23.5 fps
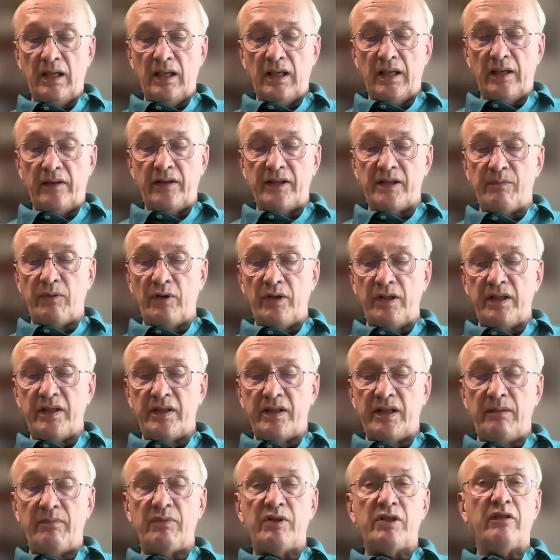At this point, he
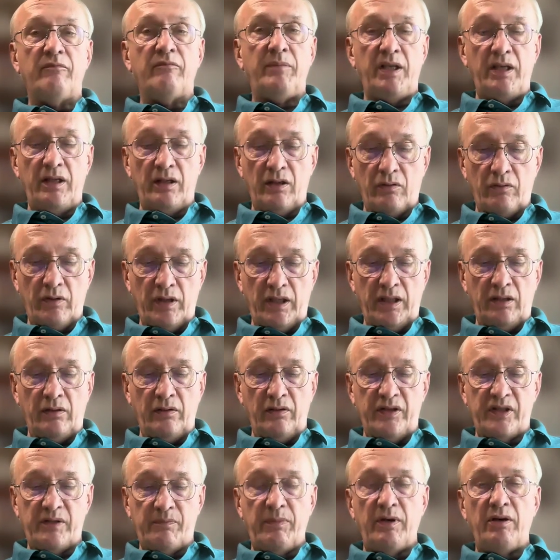seems to have been in quite
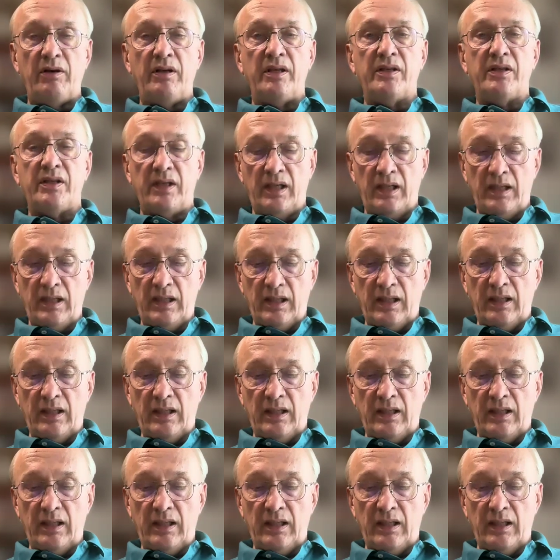good spirits